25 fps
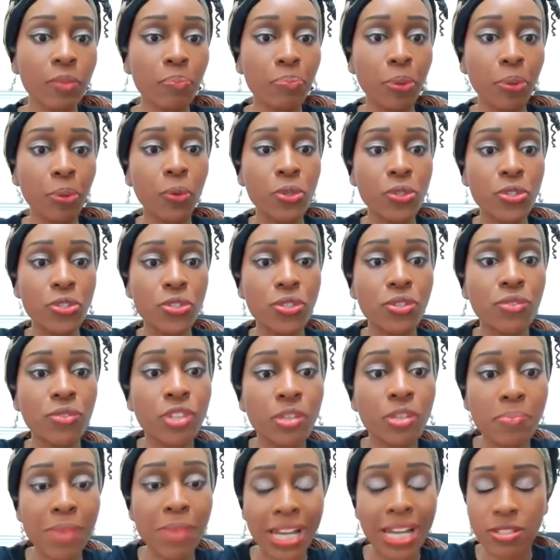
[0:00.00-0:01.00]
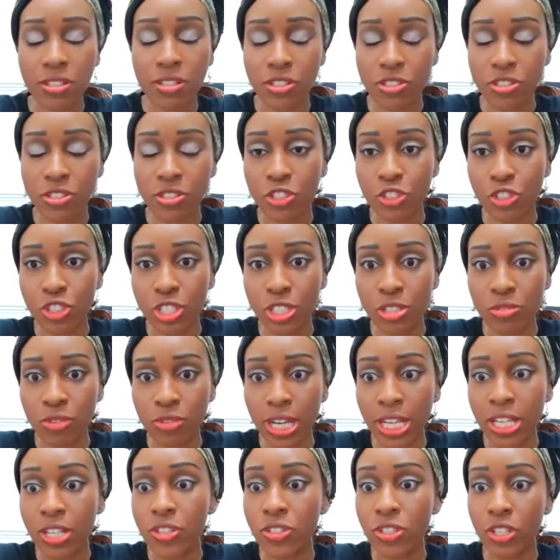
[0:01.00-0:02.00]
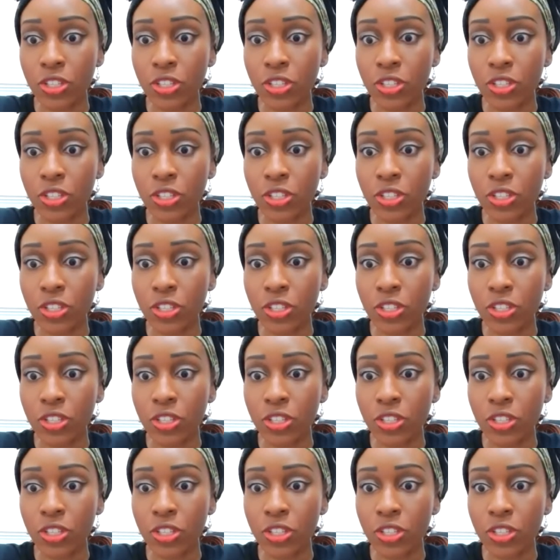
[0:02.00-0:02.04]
importance of the matters that she raised,